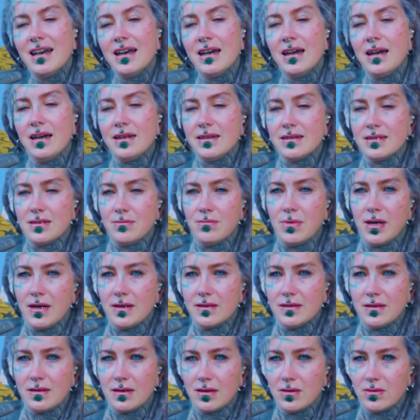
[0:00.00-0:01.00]
It's
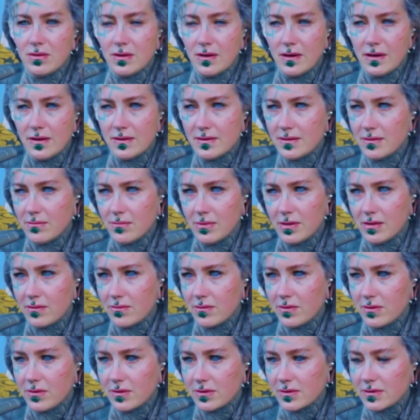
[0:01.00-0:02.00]
amazing how A S M R
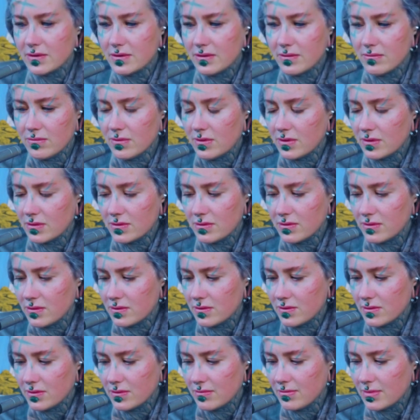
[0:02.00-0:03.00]
works. It works
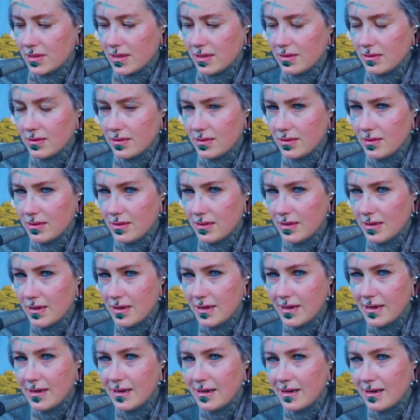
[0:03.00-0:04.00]
also on me.
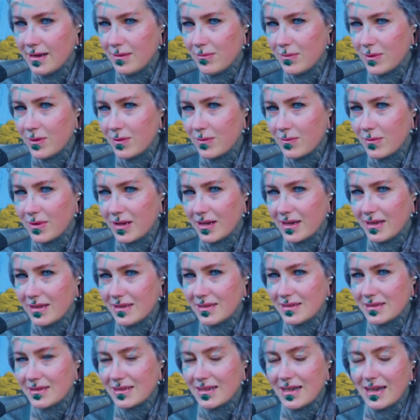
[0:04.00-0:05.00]
I'm
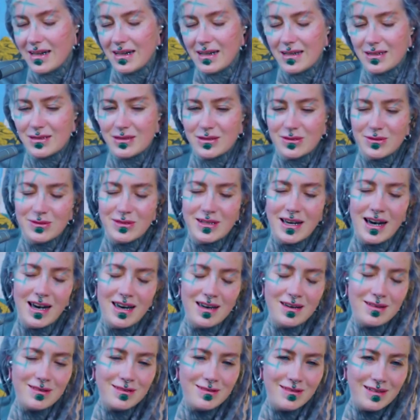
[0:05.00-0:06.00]
always getting so
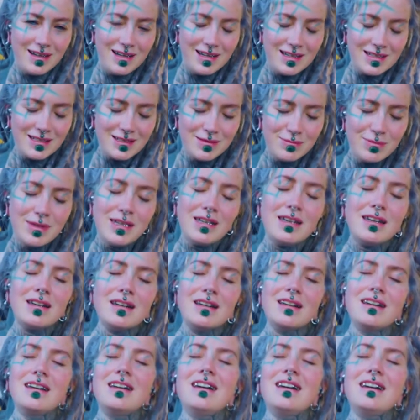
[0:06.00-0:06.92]
tired when I speak.